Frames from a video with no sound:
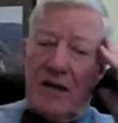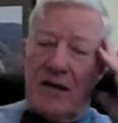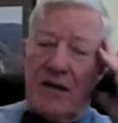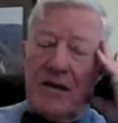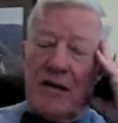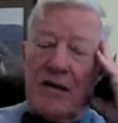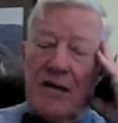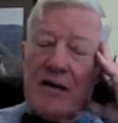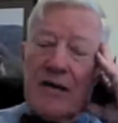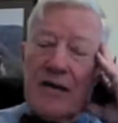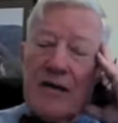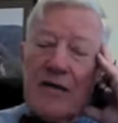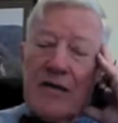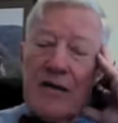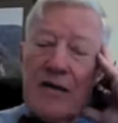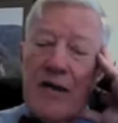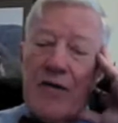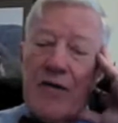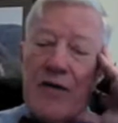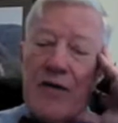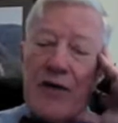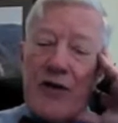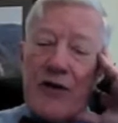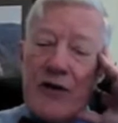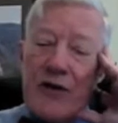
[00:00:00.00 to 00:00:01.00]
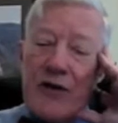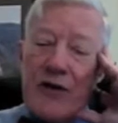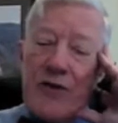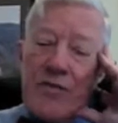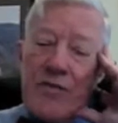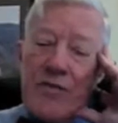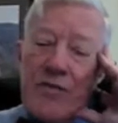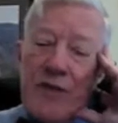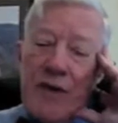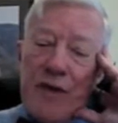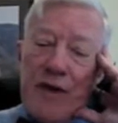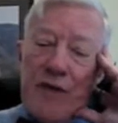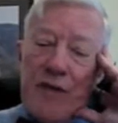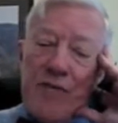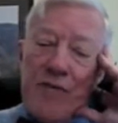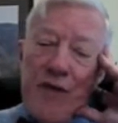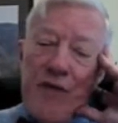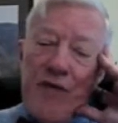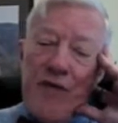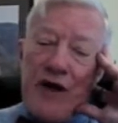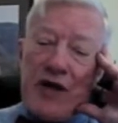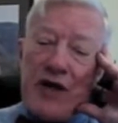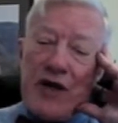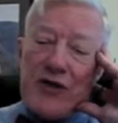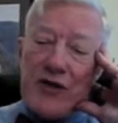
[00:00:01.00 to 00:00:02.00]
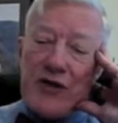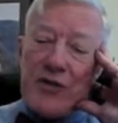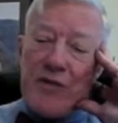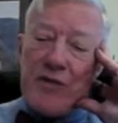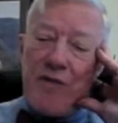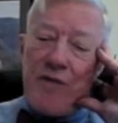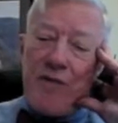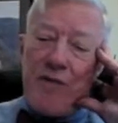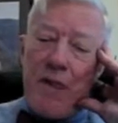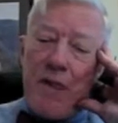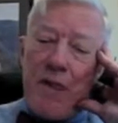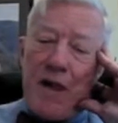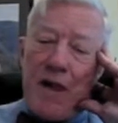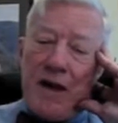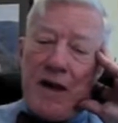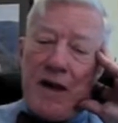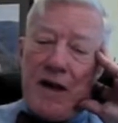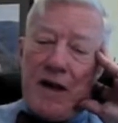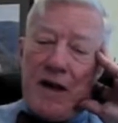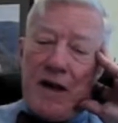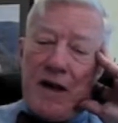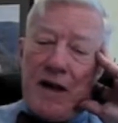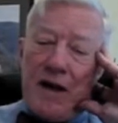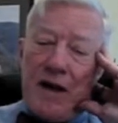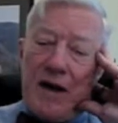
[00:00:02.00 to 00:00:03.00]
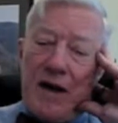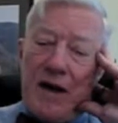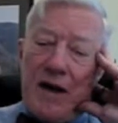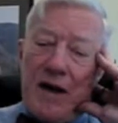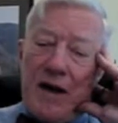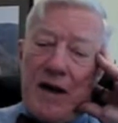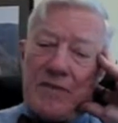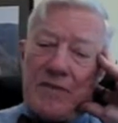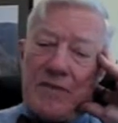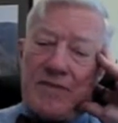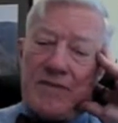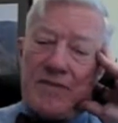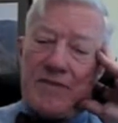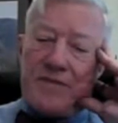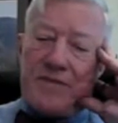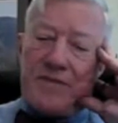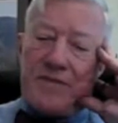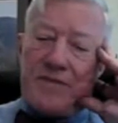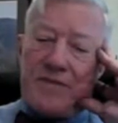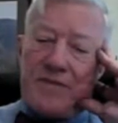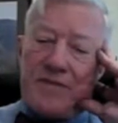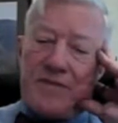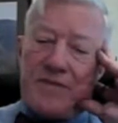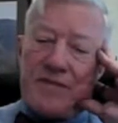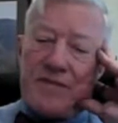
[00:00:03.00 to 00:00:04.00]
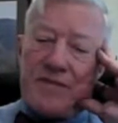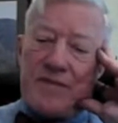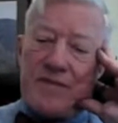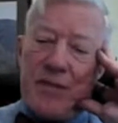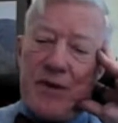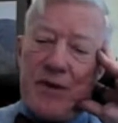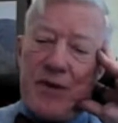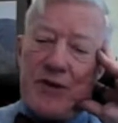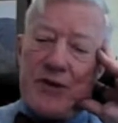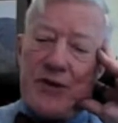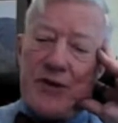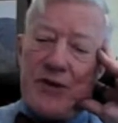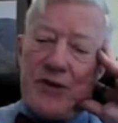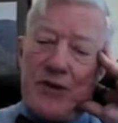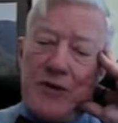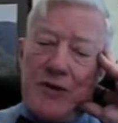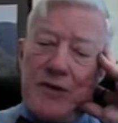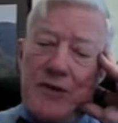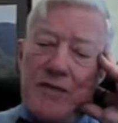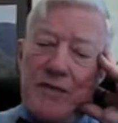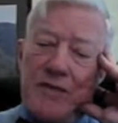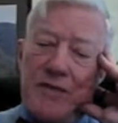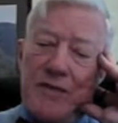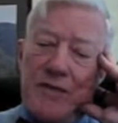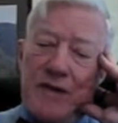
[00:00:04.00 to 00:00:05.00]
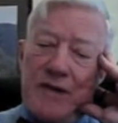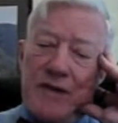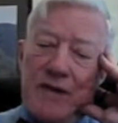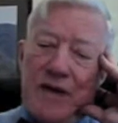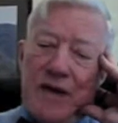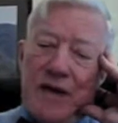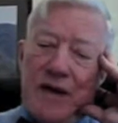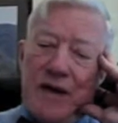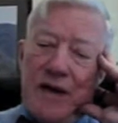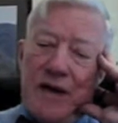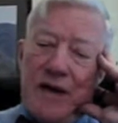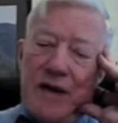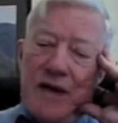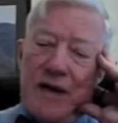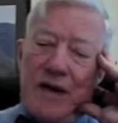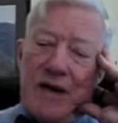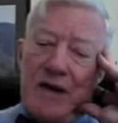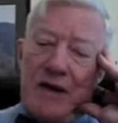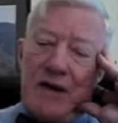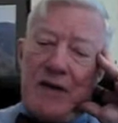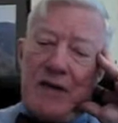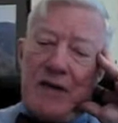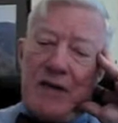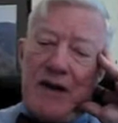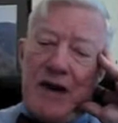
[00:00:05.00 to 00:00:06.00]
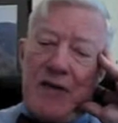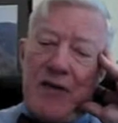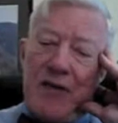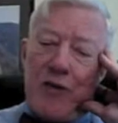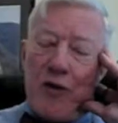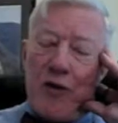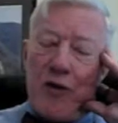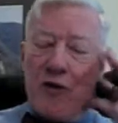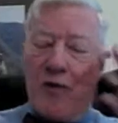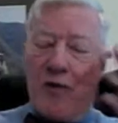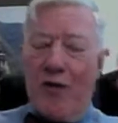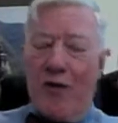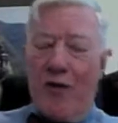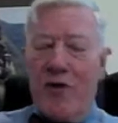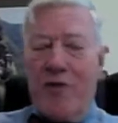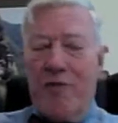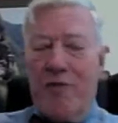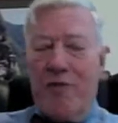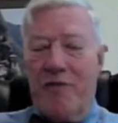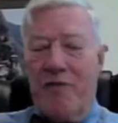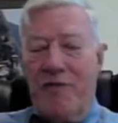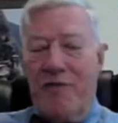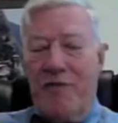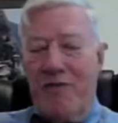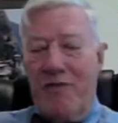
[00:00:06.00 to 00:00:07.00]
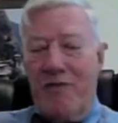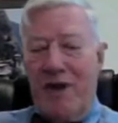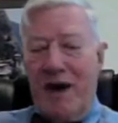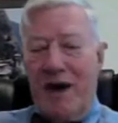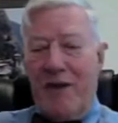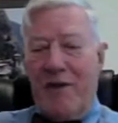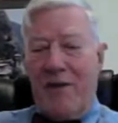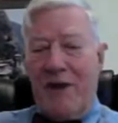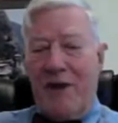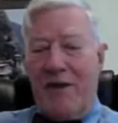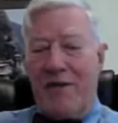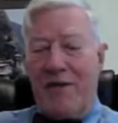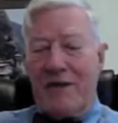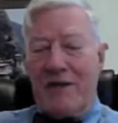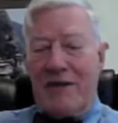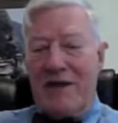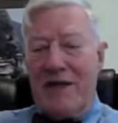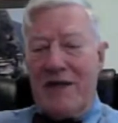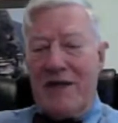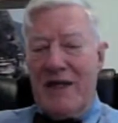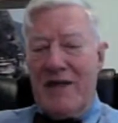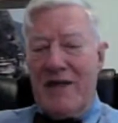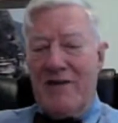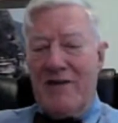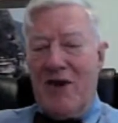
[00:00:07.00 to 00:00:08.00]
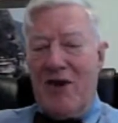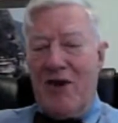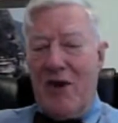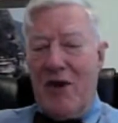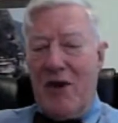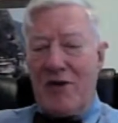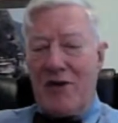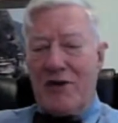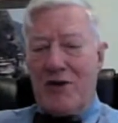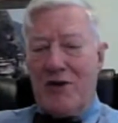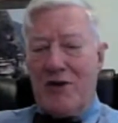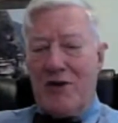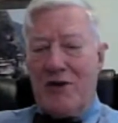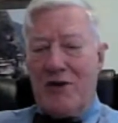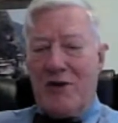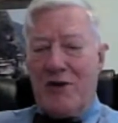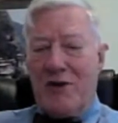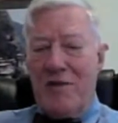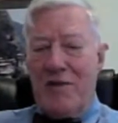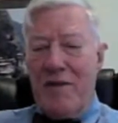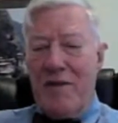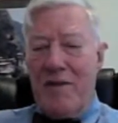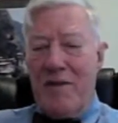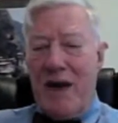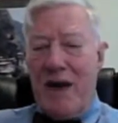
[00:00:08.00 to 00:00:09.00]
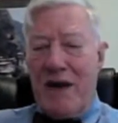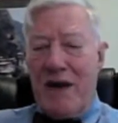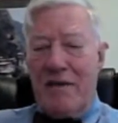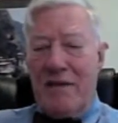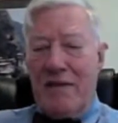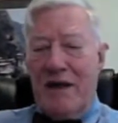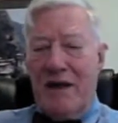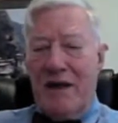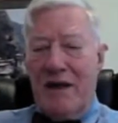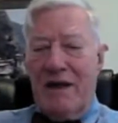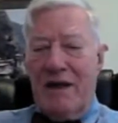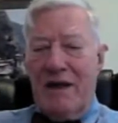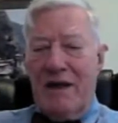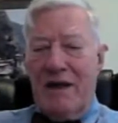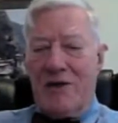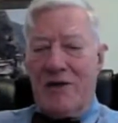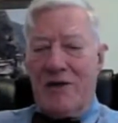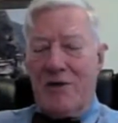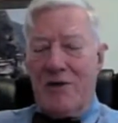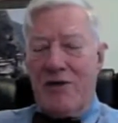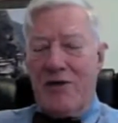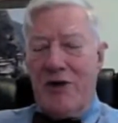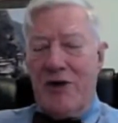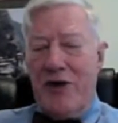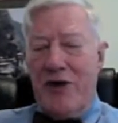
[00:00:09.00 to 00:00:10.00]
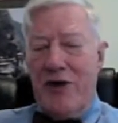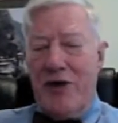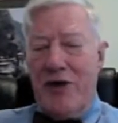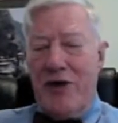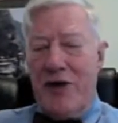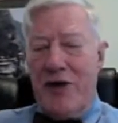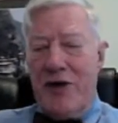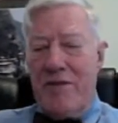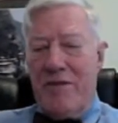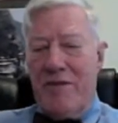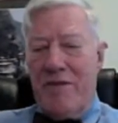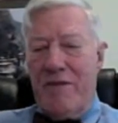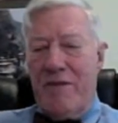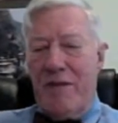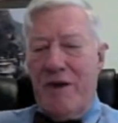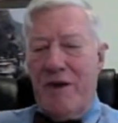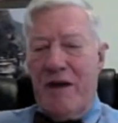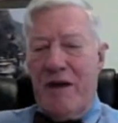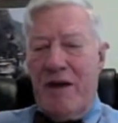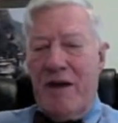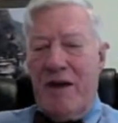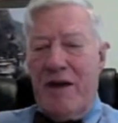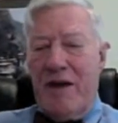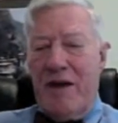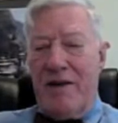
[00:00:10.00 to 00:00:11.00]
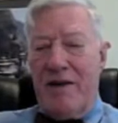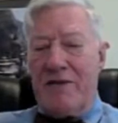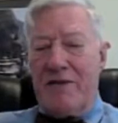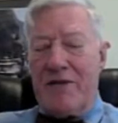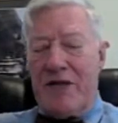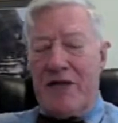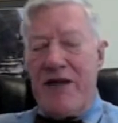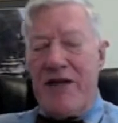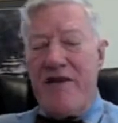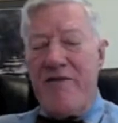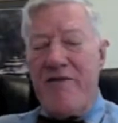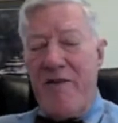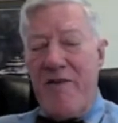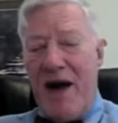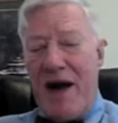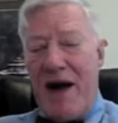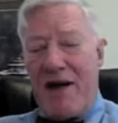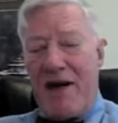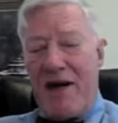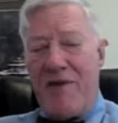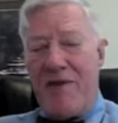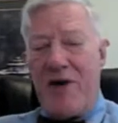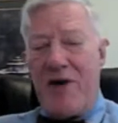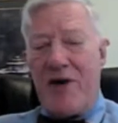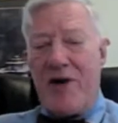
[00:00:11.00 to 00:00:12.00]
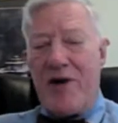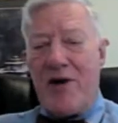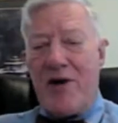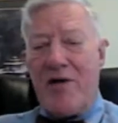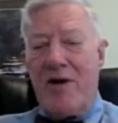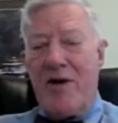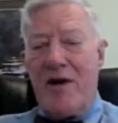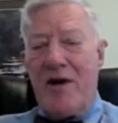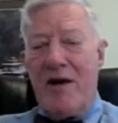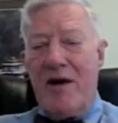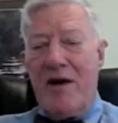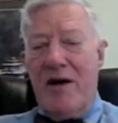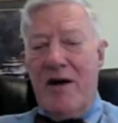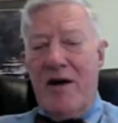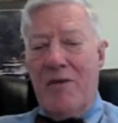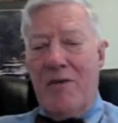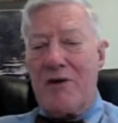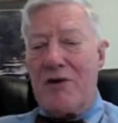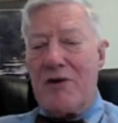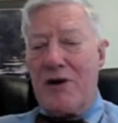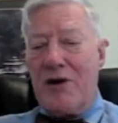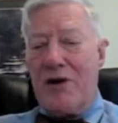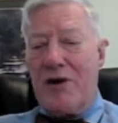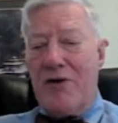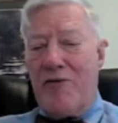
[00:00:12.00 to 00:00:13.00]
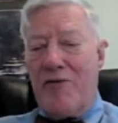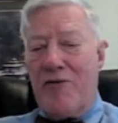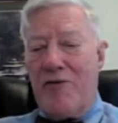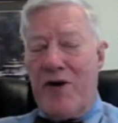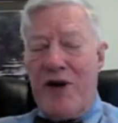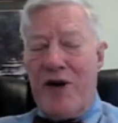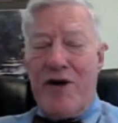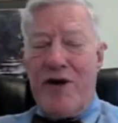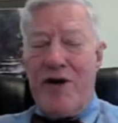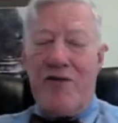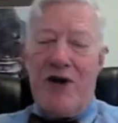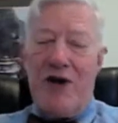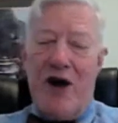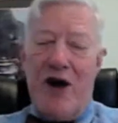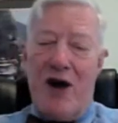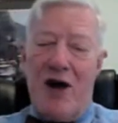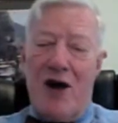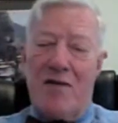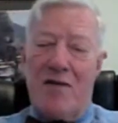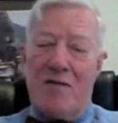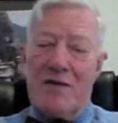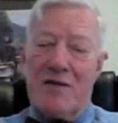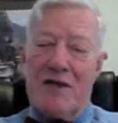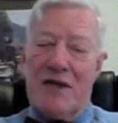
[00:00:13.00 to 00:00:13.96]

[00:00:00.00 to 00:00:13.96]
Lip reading: FSU professor, a person who I'd worked with back when I was dean of the law school, had been my associate dean named Steve McNamara, was a good friend of Tom's.